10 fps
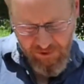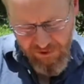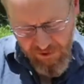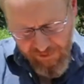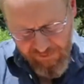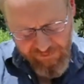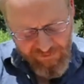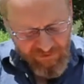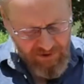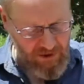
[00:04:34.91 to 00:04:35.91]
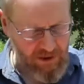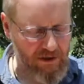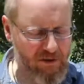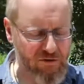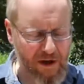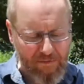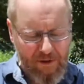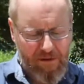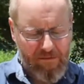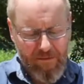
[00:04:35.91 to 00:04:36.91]
sort of
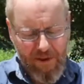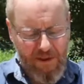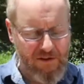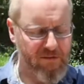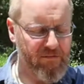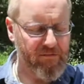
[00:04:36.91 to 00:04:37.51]
strapping mechanism